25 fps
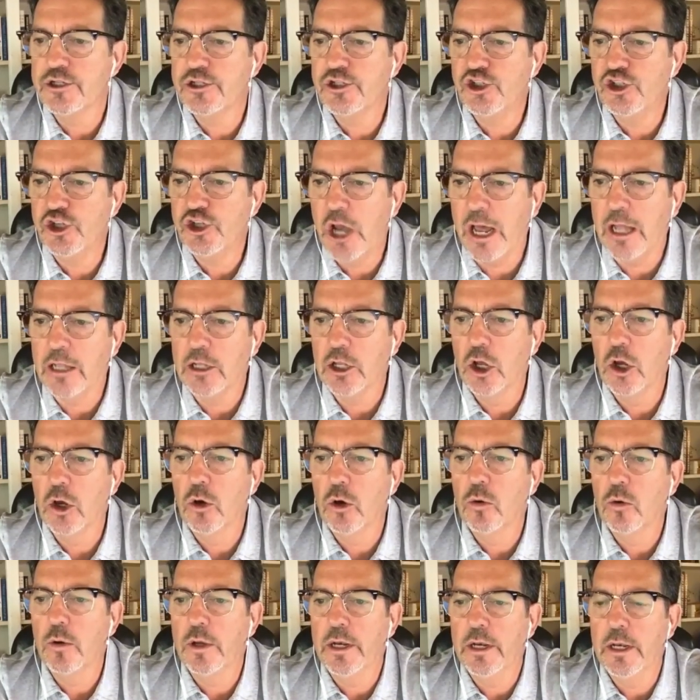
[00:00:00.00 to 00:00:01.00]

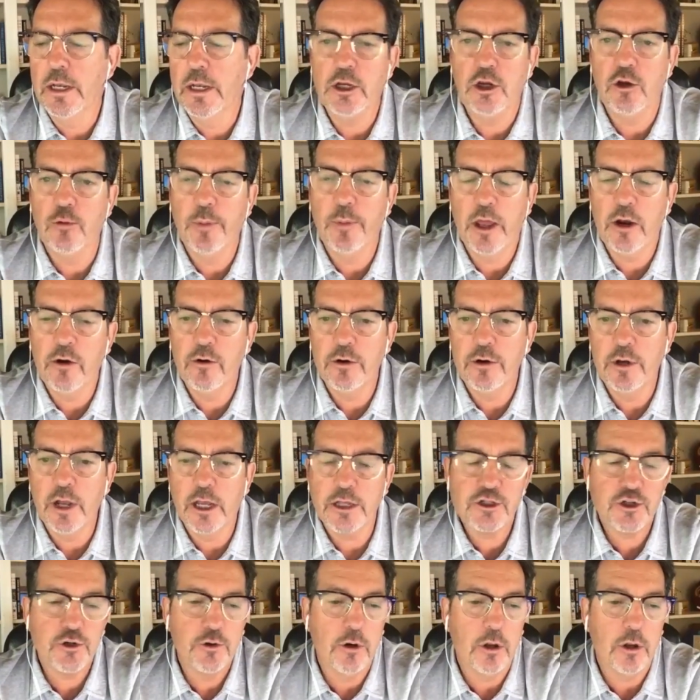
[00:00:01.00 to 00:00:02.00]
shallow and incubator
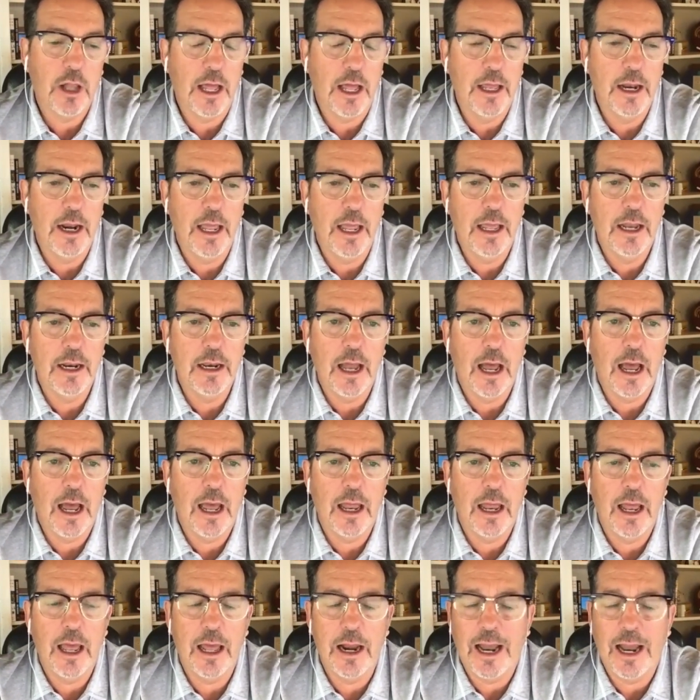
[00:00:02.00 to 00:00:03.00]
industrial. And
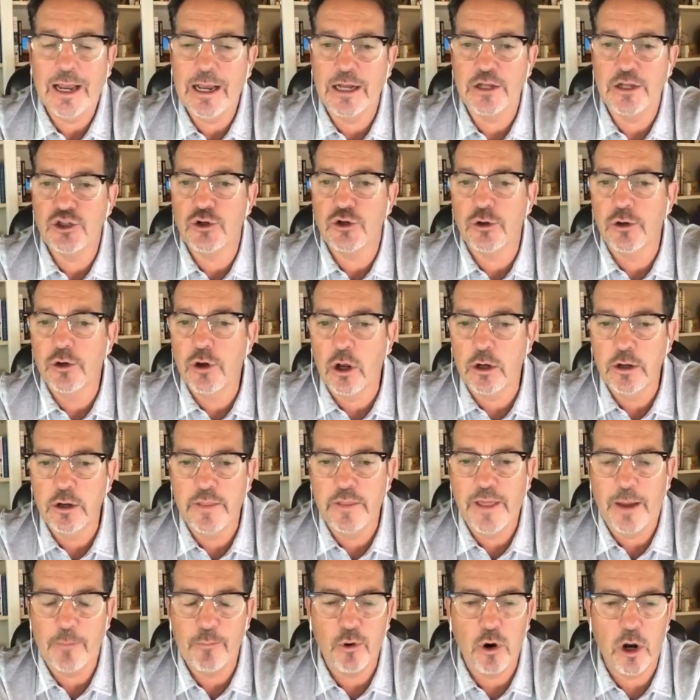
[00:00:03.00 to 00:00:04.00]
I got turned on to
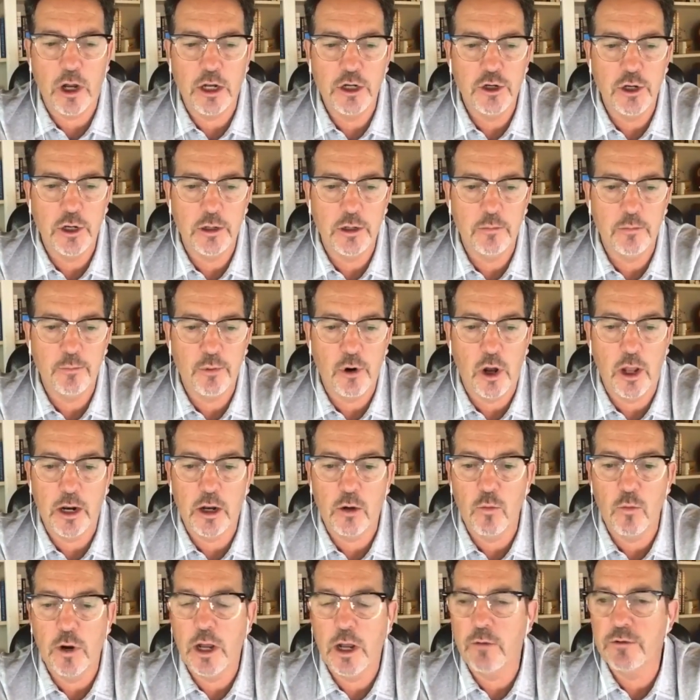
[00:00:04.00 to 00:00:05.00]
that
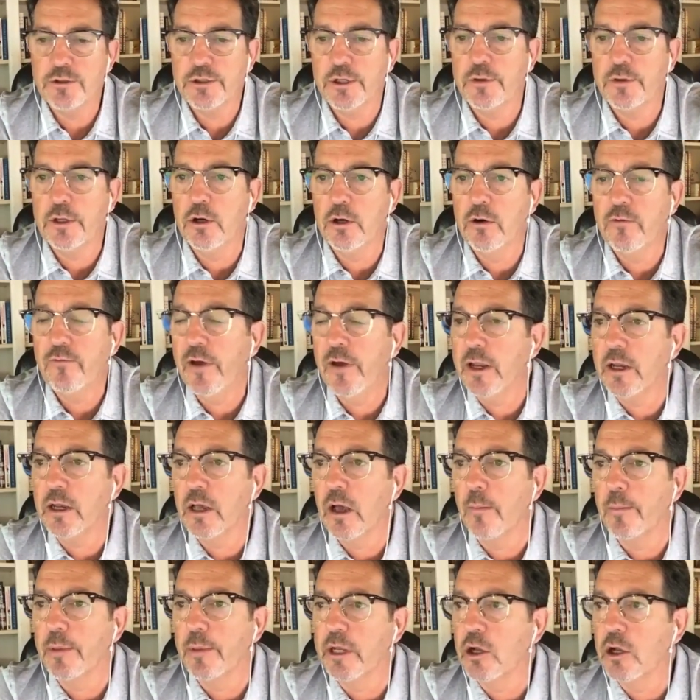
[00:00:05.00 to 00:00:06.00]
product when I was at the Irvine
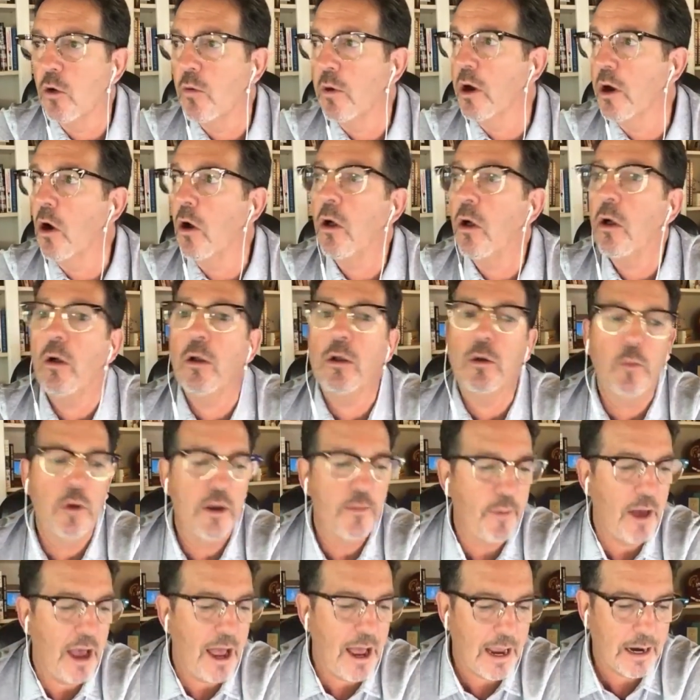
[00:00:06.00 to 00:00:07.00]
Company, going all the way
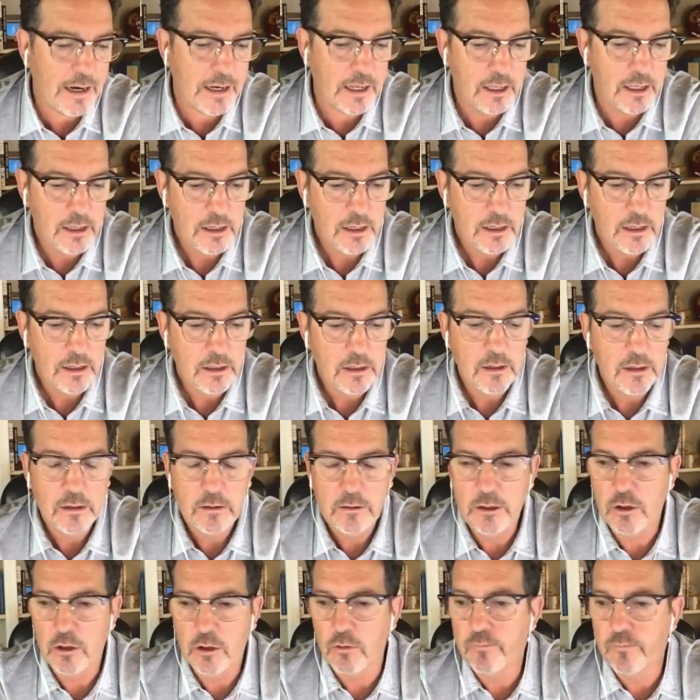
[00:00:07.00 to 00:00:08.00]
back,
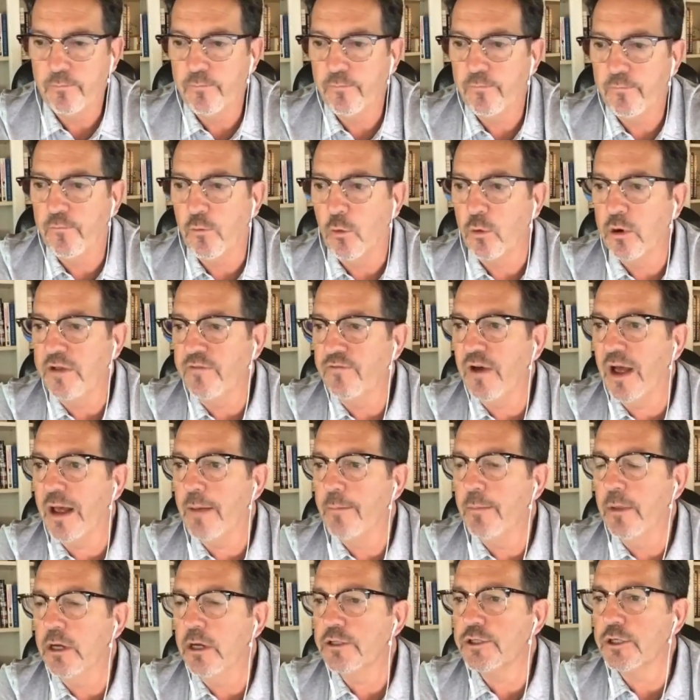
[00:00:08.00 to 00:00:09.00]
45
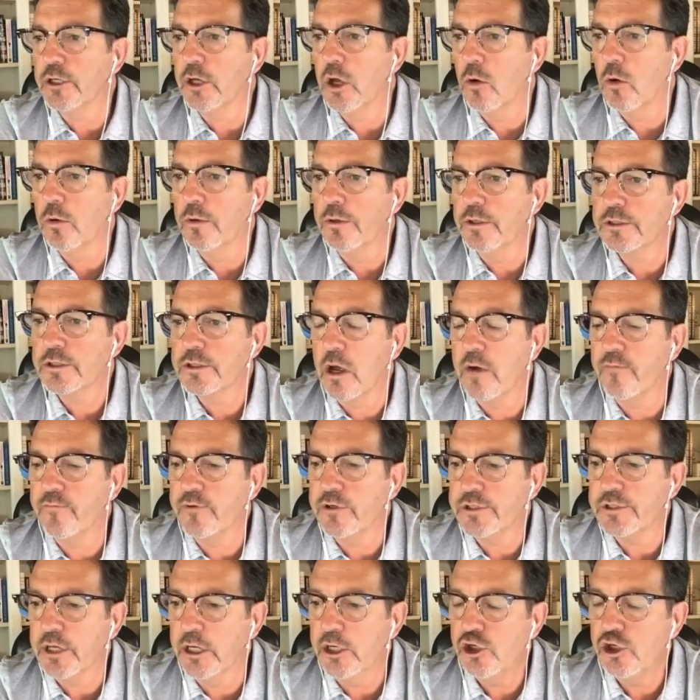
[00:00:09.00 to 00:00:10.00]
minutes ago in this
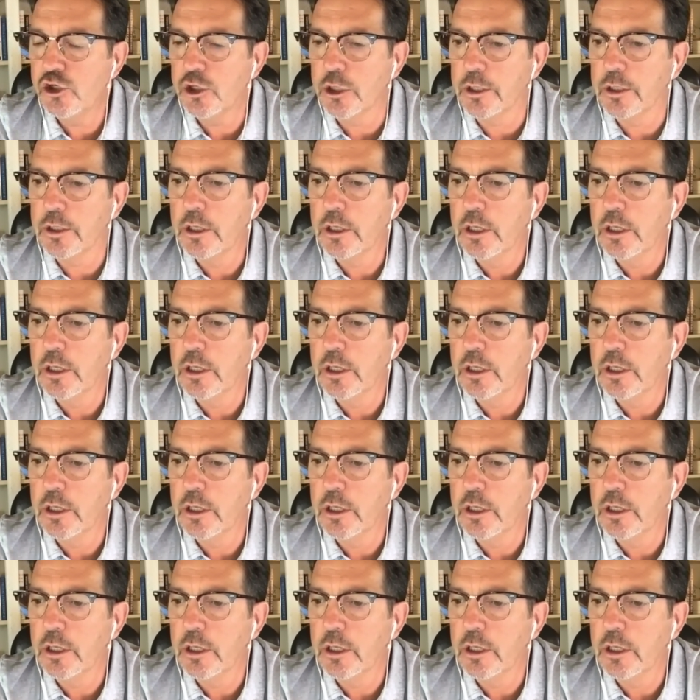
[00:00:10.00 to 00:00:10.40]
conversation.